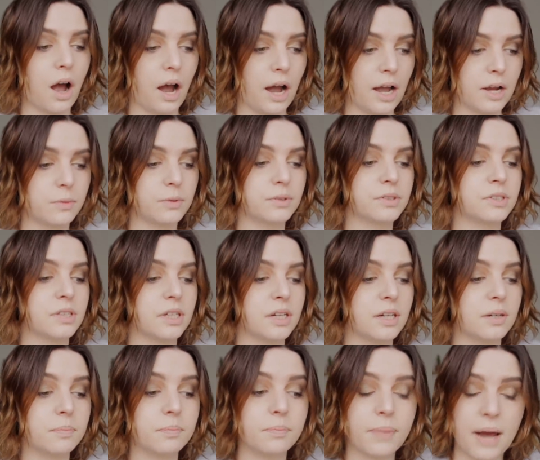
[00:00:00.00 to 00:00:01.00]
I was
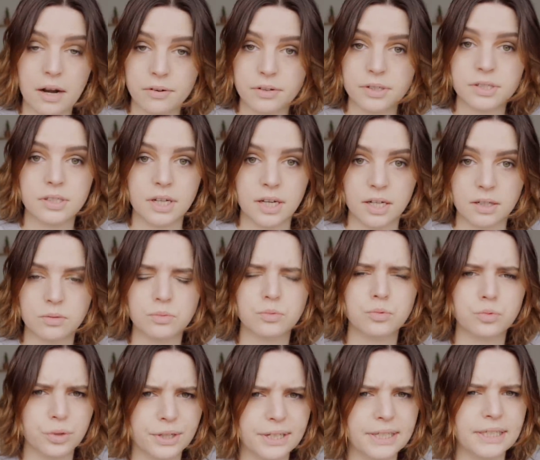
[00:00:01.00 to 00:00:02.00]
embarrassing,
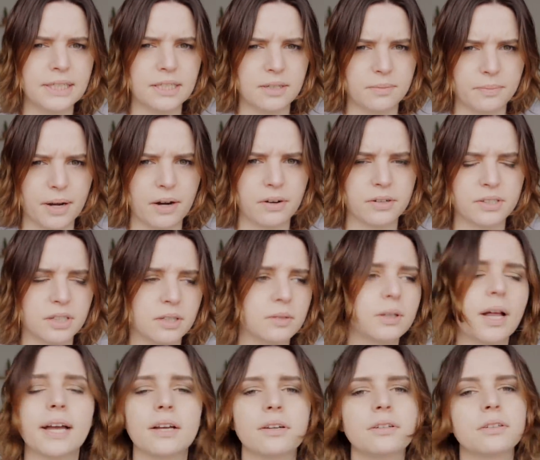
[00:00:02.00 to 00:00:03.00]
really embarrassing.
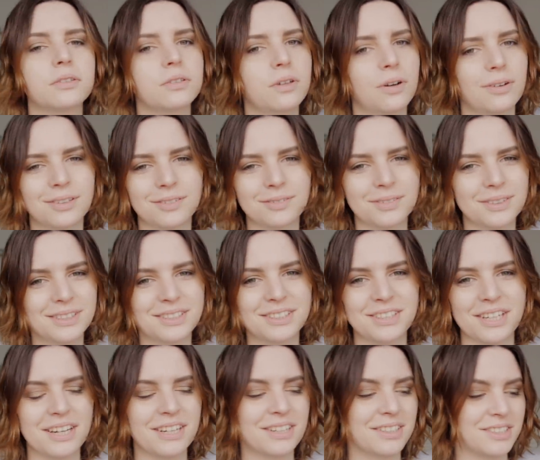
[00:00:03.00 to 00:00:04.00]
I could not
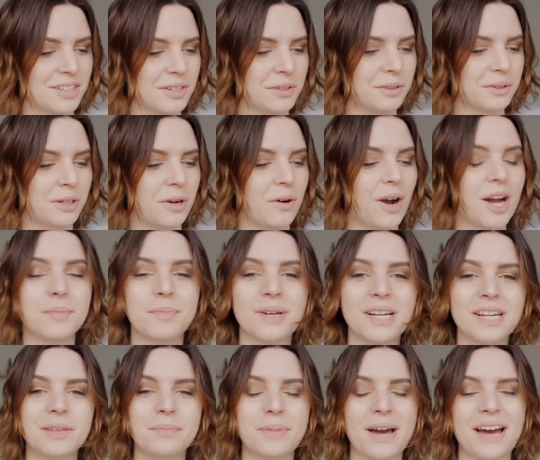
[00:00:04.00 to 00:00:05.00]
sing a single note. I'd
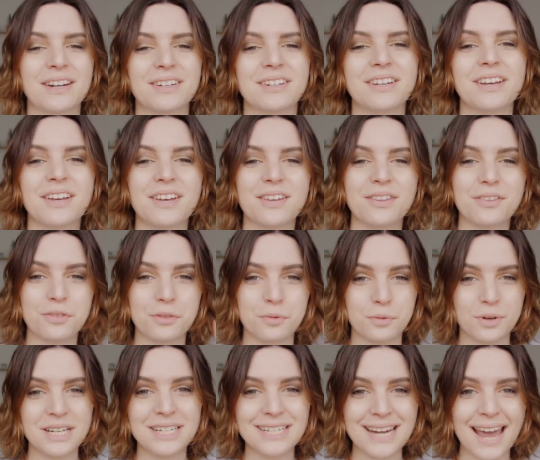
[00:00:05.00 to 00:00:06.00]
been in the band
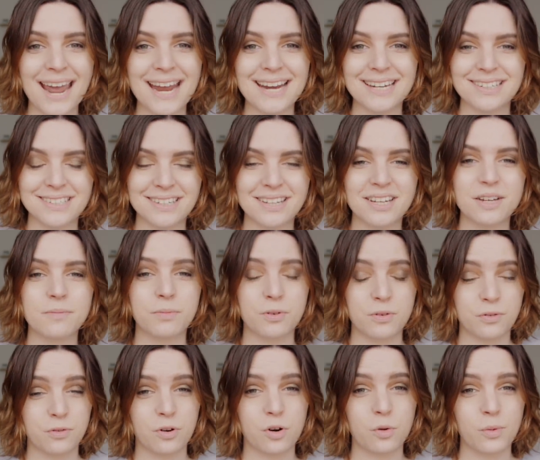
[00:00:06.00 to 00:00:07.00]
3 days
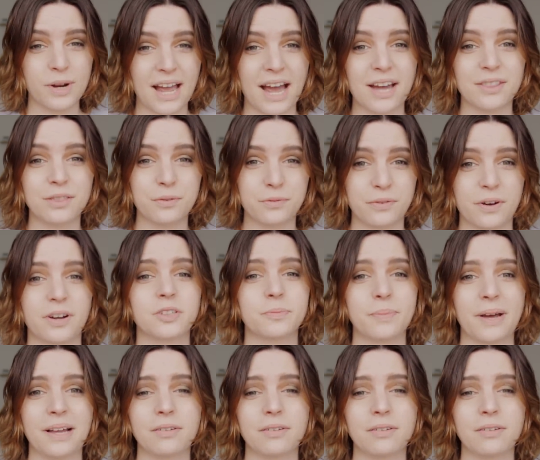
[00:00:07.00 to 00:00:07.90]
before we had the first